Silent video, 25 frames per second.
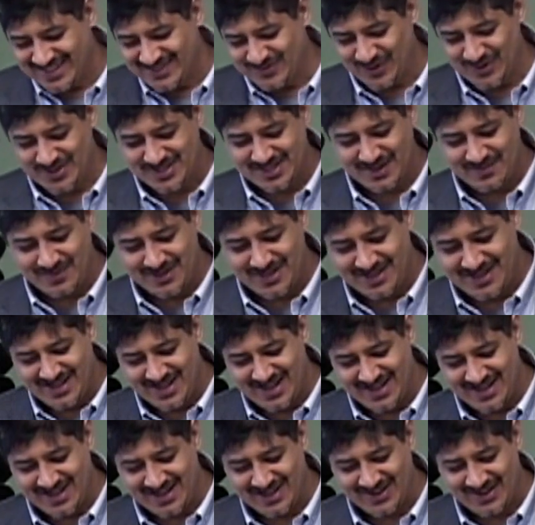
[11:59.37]
First time I
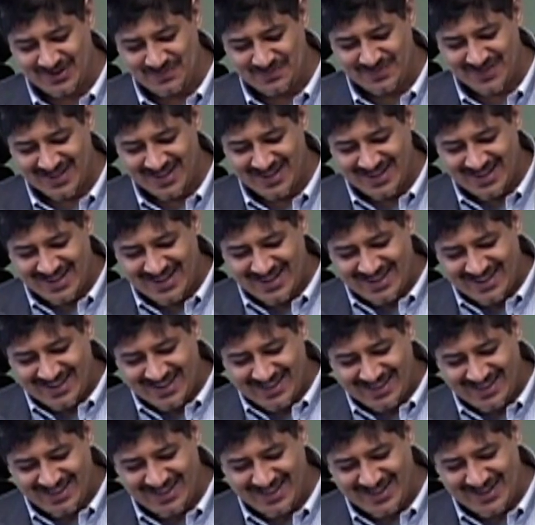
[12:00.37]
that in here.
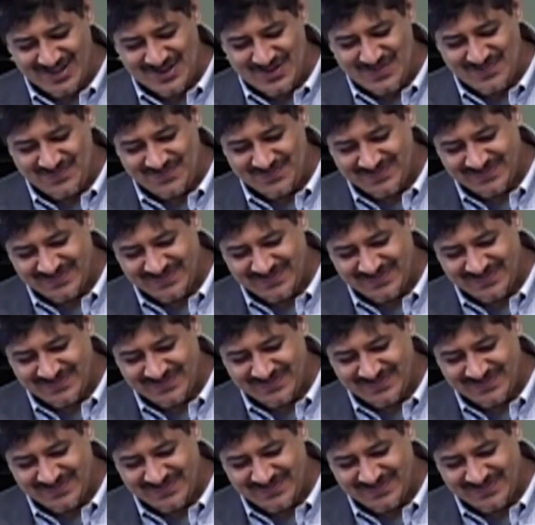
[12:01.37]
Uh,